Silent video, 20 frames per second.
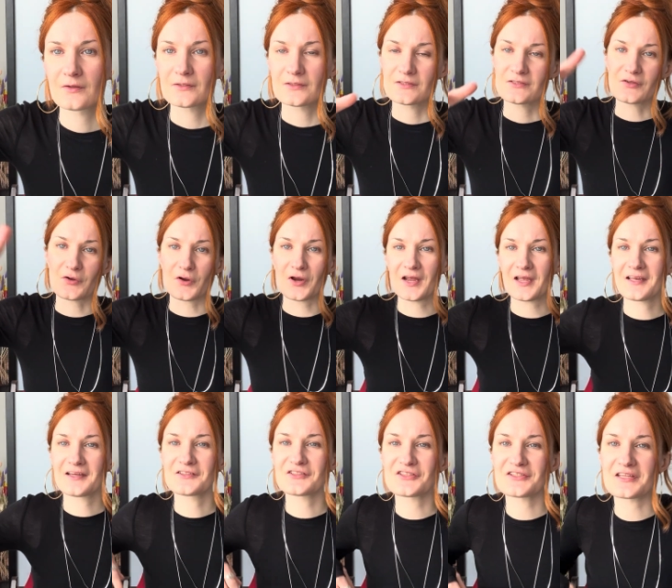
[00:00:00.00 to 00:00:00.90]
Sorry,
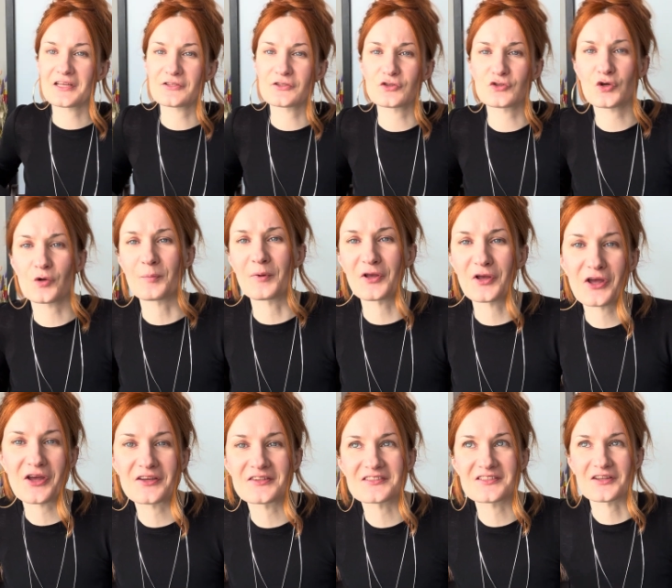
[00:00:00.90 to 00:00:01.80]
I just had to draw my
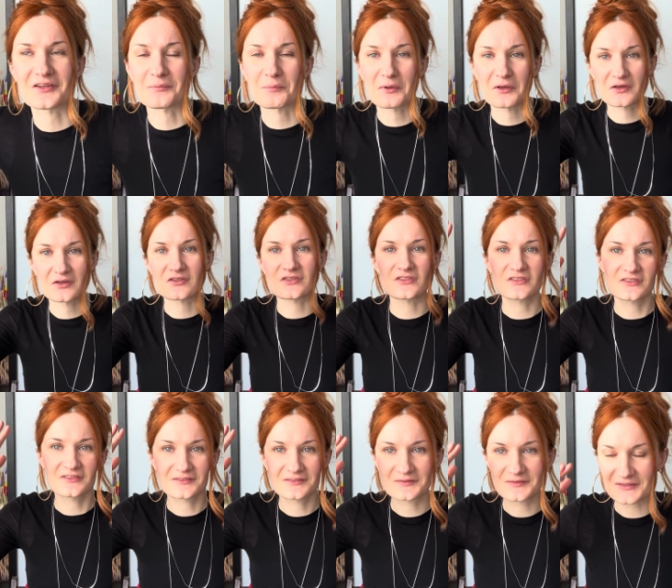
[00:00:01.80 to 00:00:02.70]
curtain because
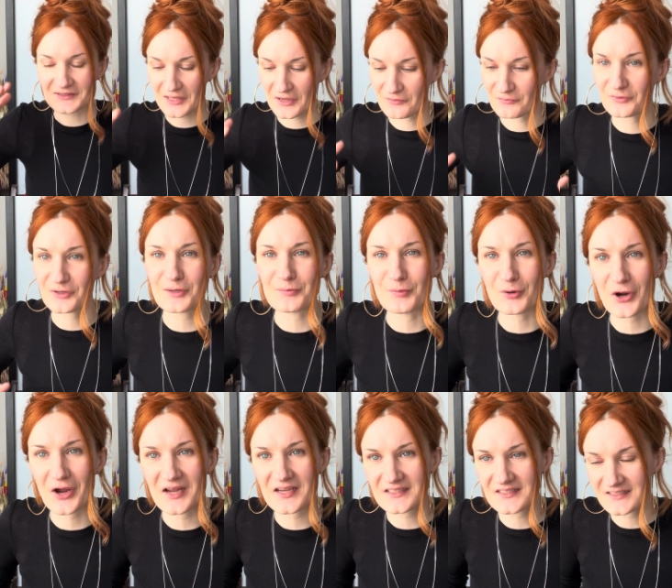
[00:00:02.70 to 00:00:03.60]
it's getting really
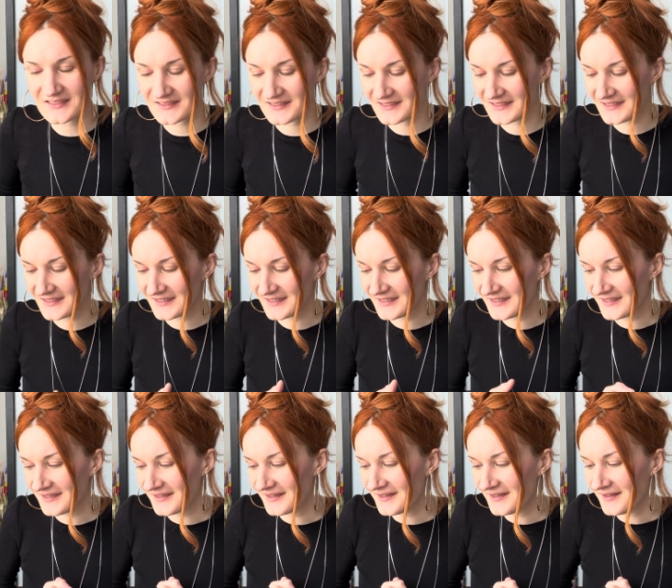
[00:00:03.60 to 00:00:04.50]
bright.
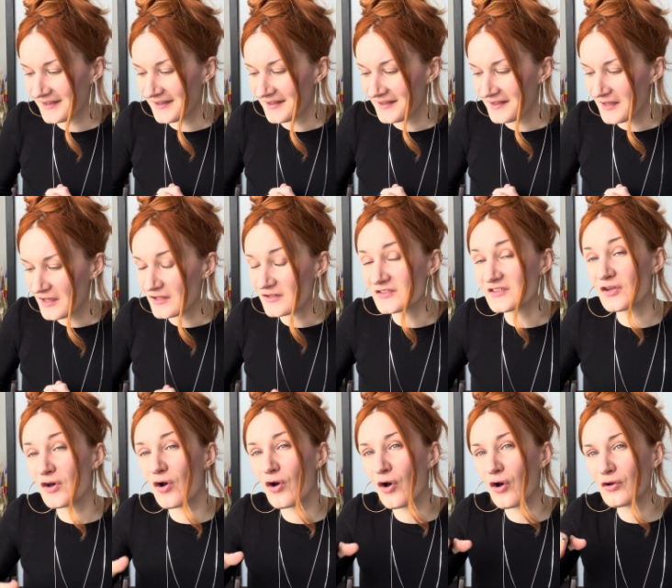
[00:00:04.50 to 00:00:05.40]

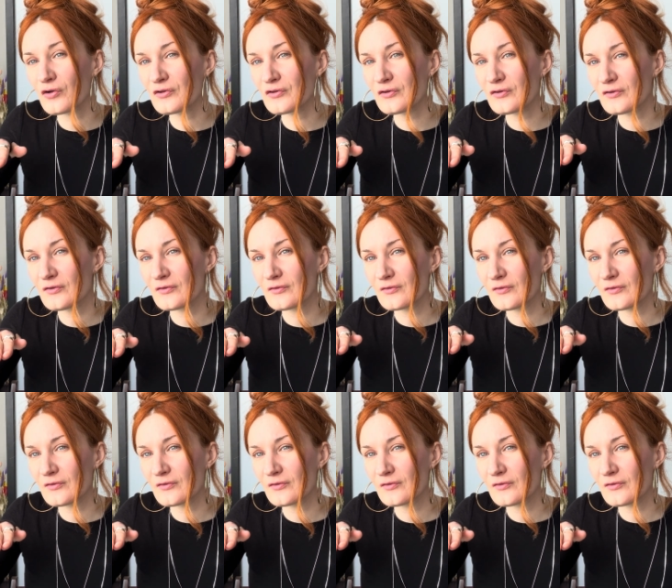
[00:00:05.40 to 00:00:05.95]
So on